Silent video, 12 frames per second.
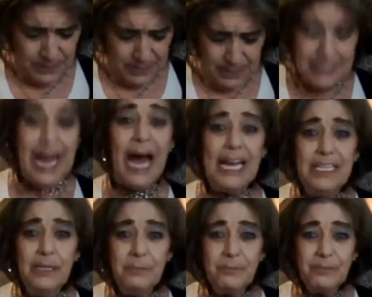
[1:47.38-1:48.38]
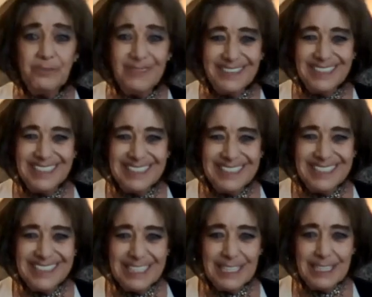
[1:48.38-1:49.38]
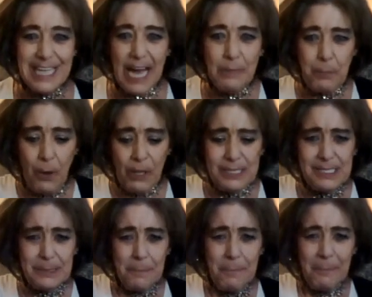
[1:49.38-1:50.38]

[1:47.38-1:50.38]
nine pots.